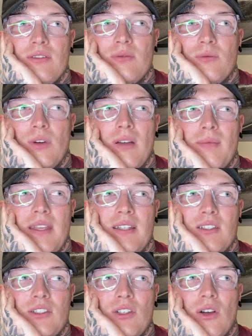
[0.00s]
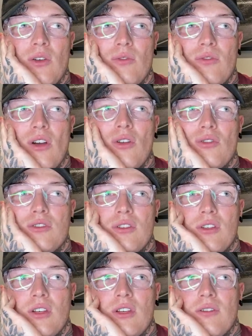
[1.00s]
what I mean? So those are
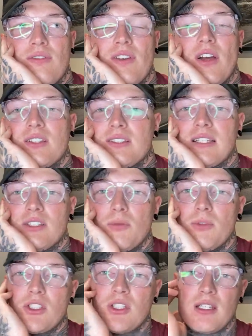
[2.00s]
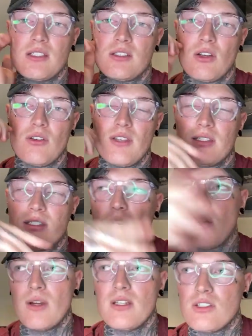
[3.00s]
the first tattoo machines. So this
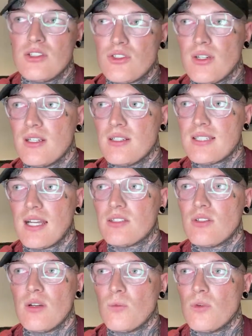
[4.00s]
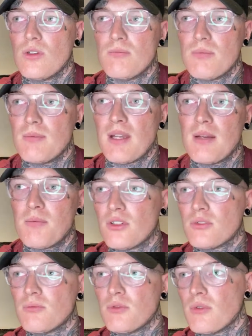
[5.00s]
whole industry in tattooing wouldn't be made
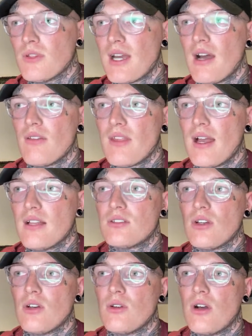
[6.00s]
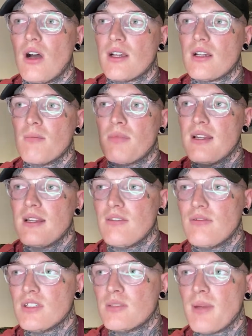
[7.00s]
possible without that. So I completely
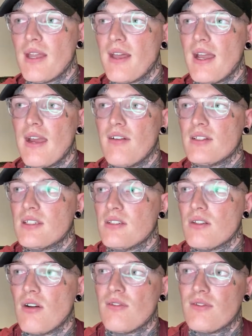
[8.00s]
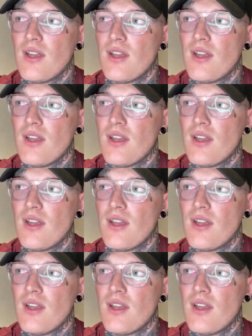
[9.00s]
respect that heritage of